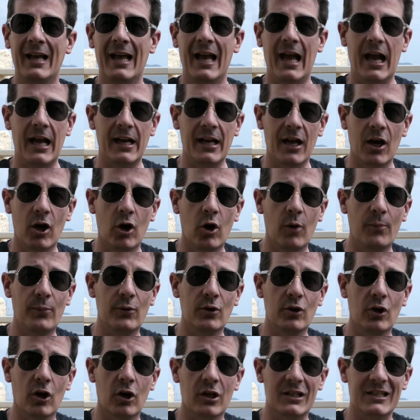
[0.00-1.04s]
and I hope you
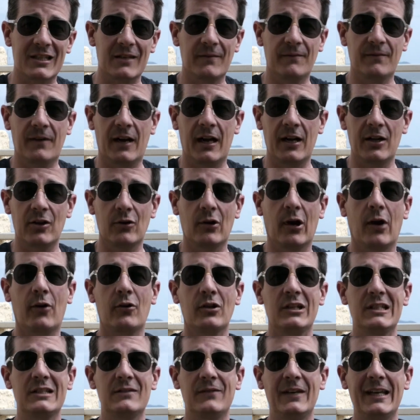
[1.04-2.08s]
got some value out of
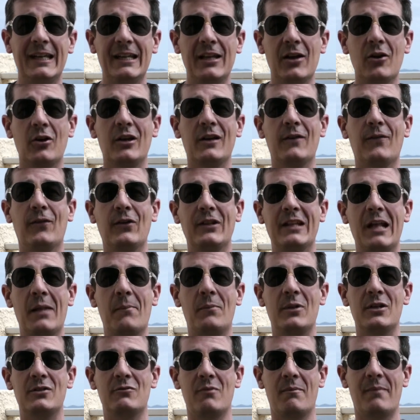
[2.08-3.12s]
this video. If you did,
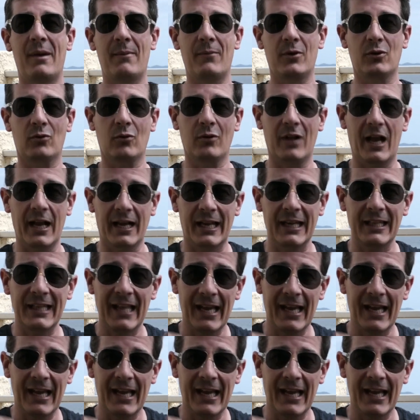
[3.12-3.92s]
please remember to like it,